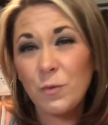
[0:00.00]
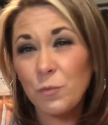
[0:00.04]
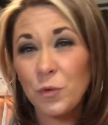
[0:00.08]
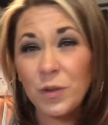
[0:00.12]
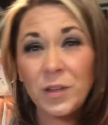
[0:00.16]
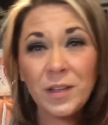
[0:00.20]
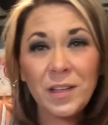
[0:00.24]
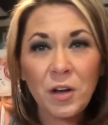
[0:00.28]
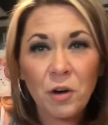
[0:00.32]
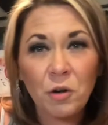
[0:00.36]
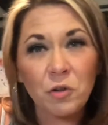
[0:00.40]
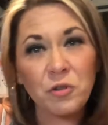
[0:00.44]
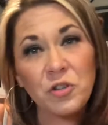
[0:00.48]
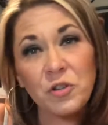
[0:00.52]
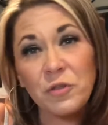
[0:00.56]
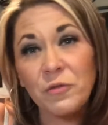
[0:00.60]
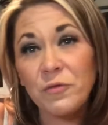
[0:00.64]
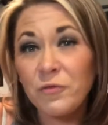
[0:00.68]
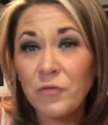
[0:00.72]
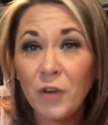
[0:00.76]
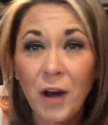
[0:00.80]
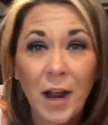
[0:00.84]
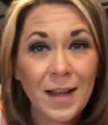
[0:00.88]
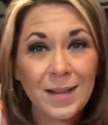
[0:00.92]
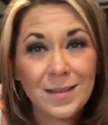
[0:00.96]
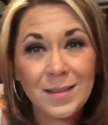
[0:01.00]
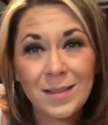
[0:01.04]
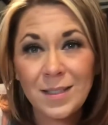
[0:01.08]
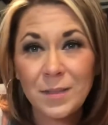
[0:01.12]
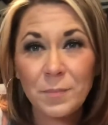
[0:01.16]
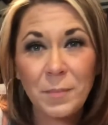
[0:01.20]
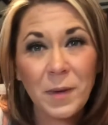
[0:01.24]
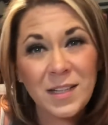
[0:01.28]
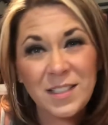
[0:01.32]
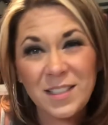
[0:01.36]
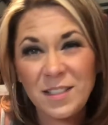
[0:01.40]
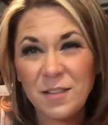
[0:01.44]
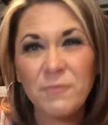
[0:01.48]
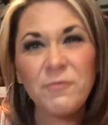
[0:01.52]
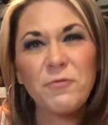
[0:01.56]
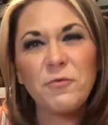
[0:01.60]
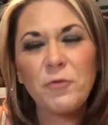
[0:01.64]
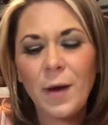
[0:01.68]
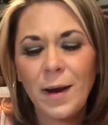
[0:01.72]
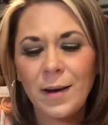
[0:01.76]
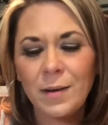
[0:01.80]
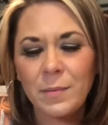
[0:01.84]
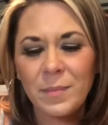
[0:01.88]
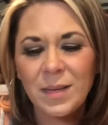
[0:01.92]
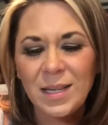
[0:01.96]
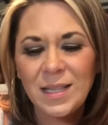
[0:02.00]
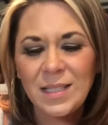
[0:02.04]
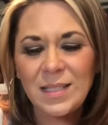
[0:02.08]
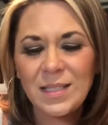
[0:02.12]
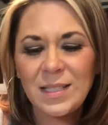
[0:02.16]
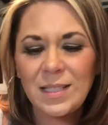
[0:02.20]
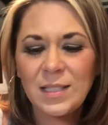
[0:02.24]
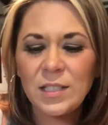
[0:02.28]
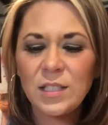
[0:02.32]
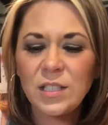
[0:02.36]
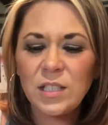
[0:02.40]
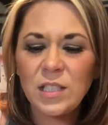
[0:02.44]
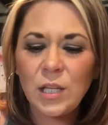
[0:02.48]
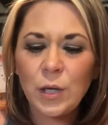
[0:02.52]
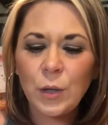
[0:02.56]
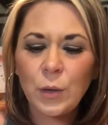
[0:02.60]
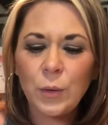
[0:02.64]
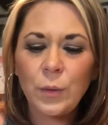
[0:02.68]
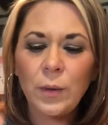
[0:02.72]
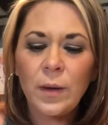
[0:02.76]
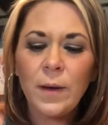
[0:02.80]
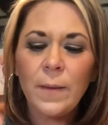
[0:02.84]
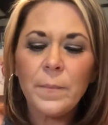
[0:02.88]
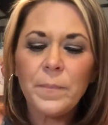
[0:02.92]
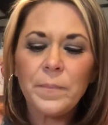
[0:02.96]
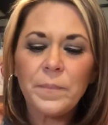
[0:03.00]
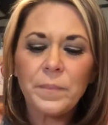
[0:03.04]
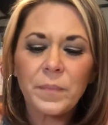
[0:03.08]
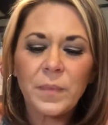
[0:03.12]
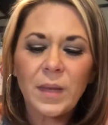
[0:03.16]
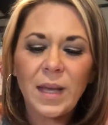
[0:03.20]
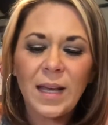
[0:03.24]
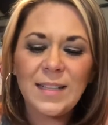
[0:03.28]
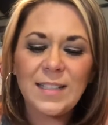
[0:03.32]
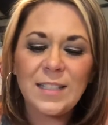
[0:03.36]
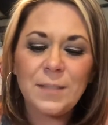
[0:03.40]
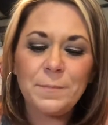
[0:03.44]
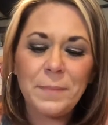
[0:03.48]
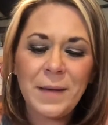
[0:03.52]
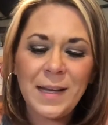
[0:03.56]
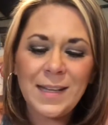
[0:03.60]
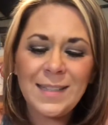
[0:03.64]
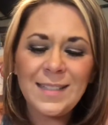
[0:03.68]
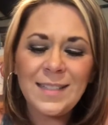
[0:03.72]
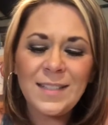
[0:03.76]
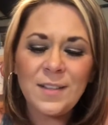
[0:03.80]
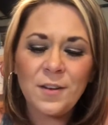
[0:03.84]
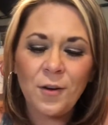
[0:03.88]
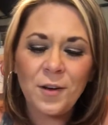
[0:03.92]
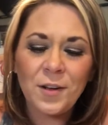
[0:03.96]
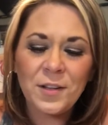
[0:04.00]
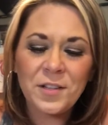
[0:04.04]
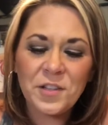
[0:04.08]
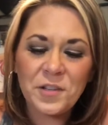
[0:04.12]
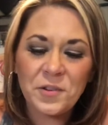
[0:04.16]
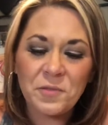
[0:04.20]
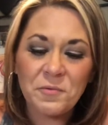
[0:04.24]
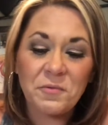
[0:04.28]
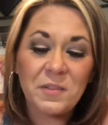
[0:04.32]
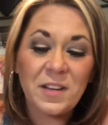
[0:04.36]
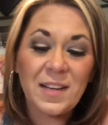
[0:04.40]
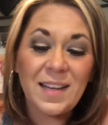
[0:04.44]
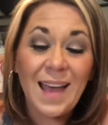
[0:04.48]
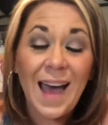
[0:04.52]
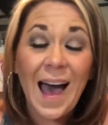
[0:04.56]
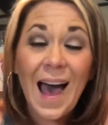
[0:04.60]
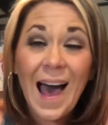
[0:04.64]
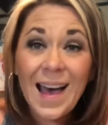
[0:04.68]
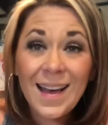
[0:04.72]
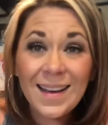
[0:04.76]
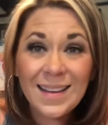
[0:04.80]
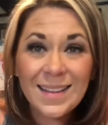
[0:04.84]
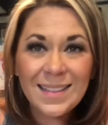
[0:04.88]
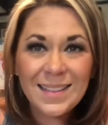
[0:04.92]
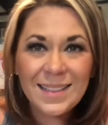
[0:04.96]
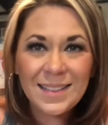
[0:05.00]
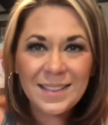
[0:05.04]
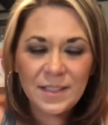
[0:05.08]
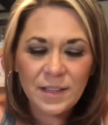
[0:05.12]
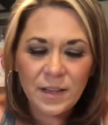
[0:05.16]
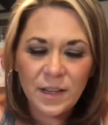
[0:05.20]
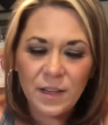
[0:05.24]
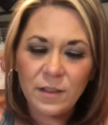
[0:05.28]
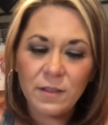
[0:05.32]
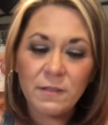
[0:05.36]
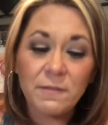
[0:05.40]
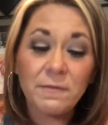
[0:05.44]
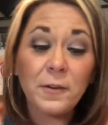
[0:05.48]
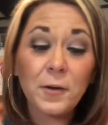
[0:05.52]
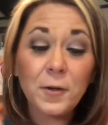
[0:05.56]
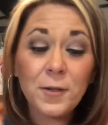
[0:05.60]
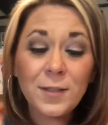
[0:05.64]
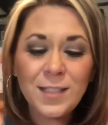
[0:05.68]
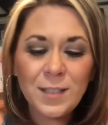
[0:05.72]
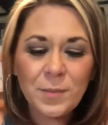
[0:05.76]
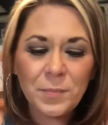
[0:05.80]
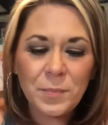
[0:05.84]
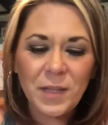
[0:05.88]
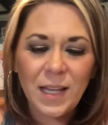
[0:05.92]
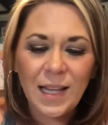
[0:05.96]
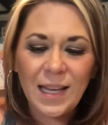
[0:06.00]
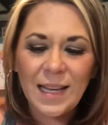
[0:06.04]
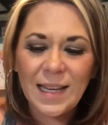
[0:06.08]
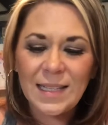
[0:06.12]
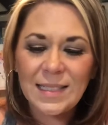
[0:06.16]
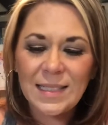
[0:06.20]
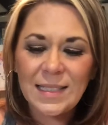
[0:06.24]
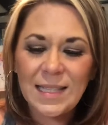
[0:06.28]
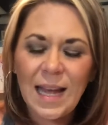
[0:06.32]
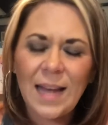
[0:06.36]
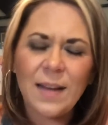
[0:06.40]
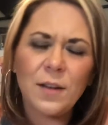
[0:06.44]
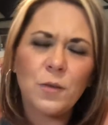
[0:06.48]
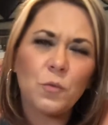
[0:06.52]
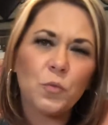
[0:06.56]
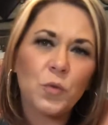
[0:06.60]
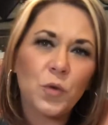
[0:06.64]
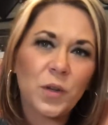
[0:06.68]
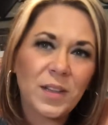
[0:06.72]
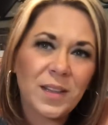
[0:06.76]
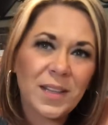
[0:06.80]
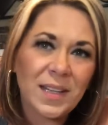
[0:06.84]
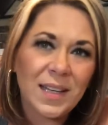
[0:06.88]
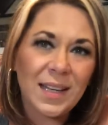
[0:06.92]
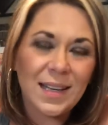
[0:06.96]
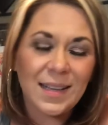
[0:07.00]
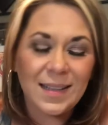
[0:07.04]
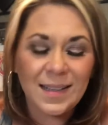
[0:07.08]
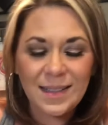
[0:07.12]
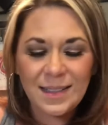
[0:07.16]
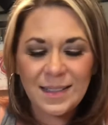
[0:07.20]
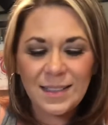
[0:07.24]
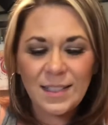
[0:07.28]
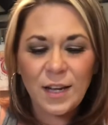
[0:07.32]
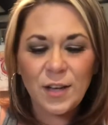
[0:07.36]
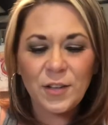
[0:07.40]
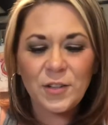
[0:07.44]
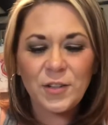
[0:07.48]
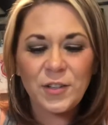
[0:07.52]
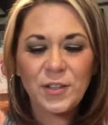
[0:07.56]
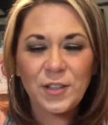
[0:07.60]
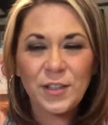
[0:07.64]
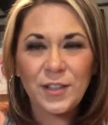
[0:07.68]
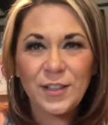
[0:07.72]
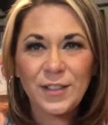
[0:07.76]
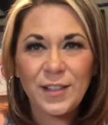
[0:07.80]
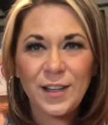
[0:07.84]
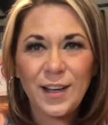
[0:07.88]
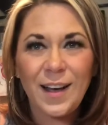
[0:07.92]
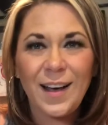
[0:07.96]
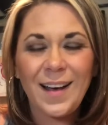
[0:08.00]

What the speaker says: really aren't your friends, by some frenemies. And so it's best not to react in the first place, and it really is a good